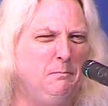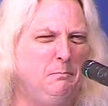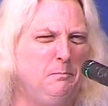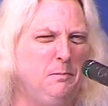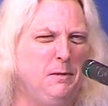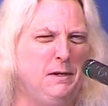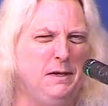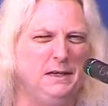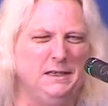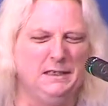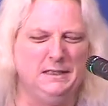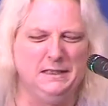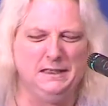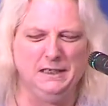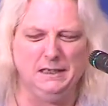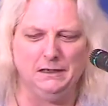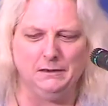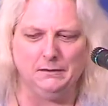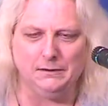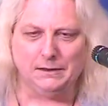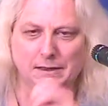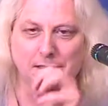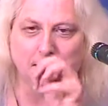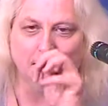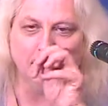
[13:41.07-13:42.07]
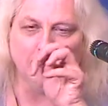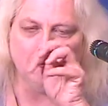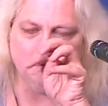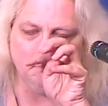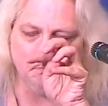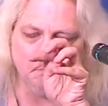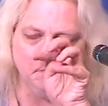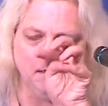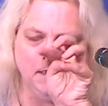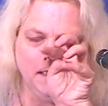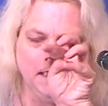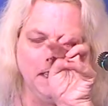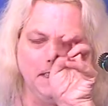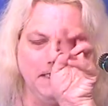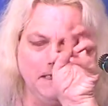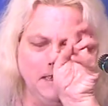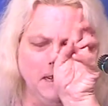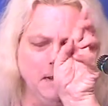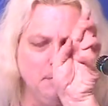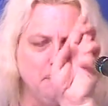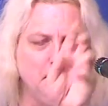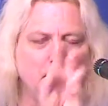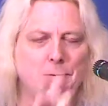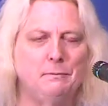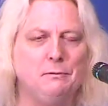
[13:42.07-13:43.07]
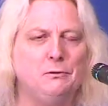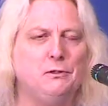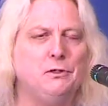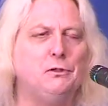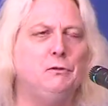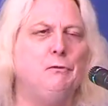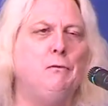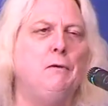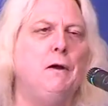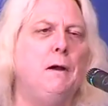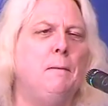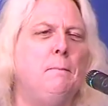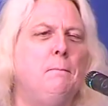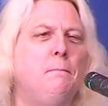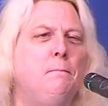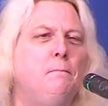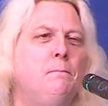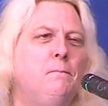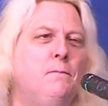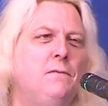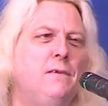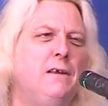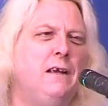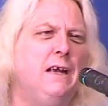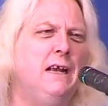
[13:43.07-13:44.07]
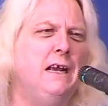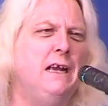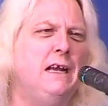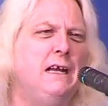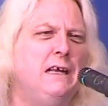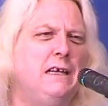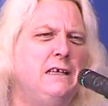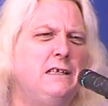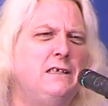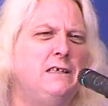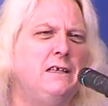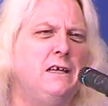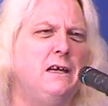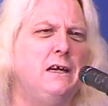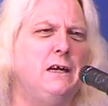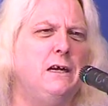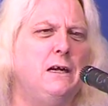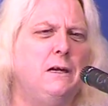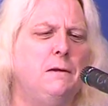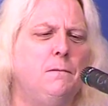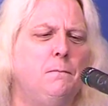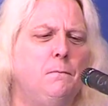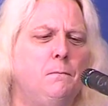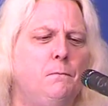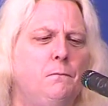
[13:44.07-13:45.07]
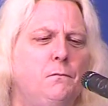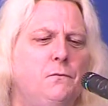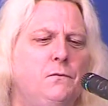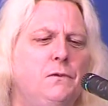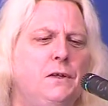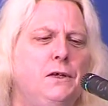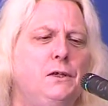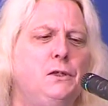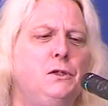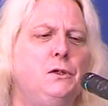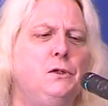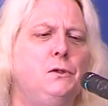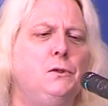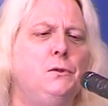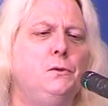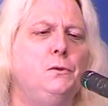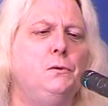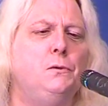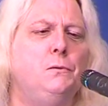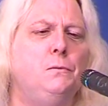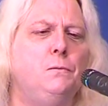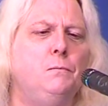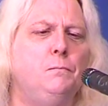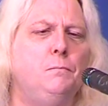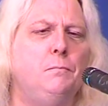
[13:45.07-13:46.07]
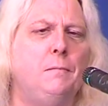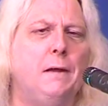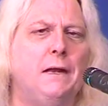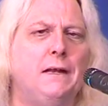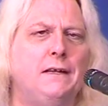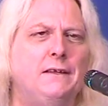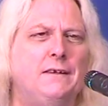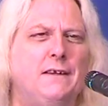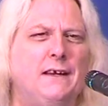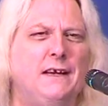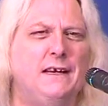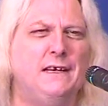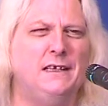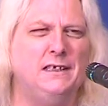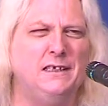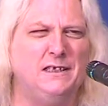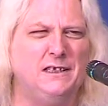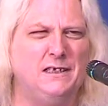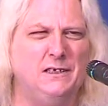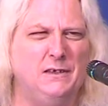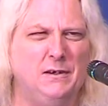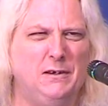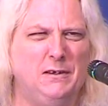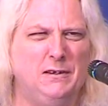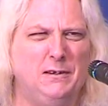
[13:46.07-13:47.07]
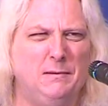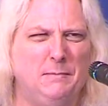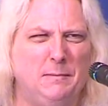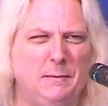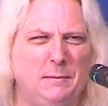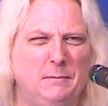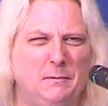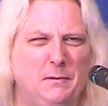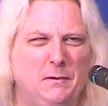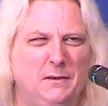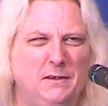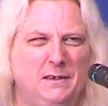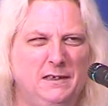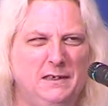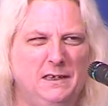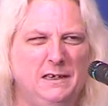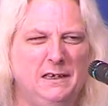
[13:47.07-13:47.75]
But, sometimes, like I said, people screw up. And they do bad things to other people.